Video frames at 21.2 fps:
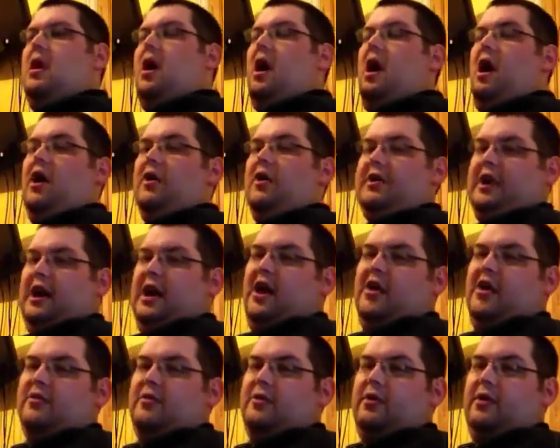
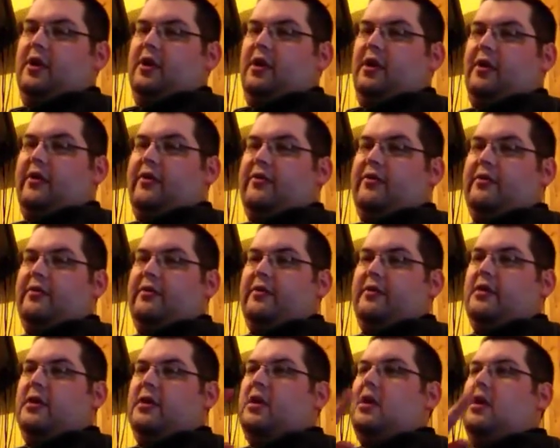Arcana Unearthed,
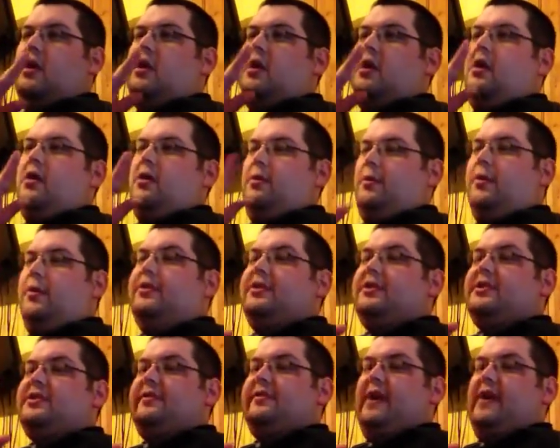the
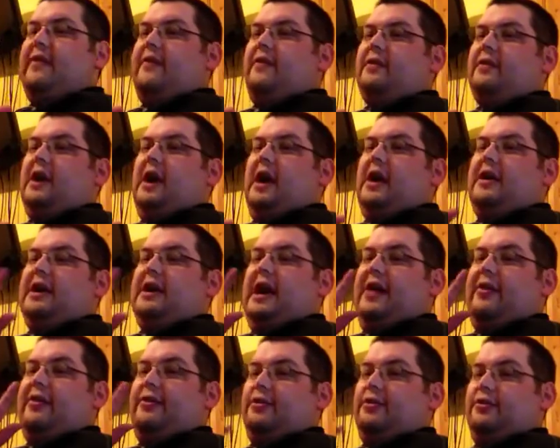Wilderness Survival Guide,
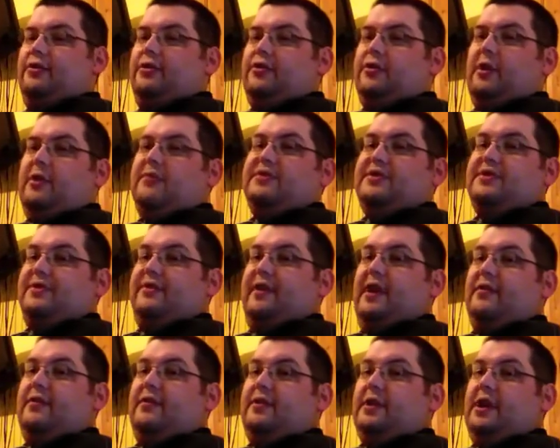and the Underground
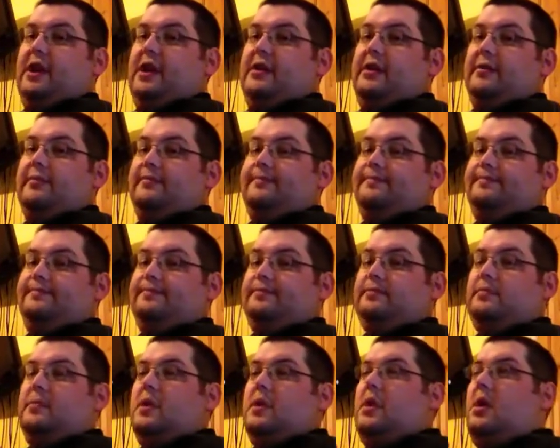Survival Guide.
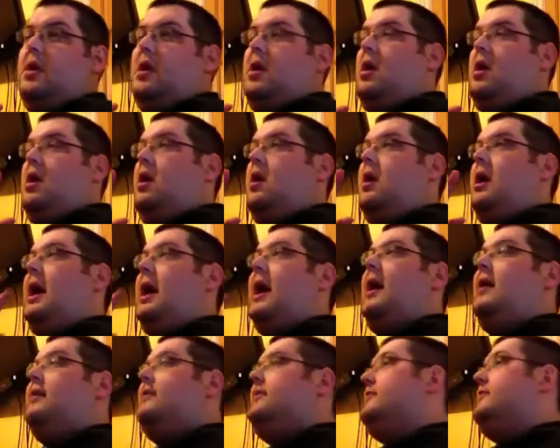
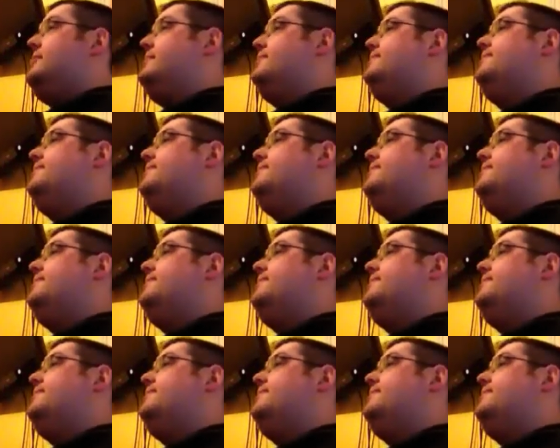And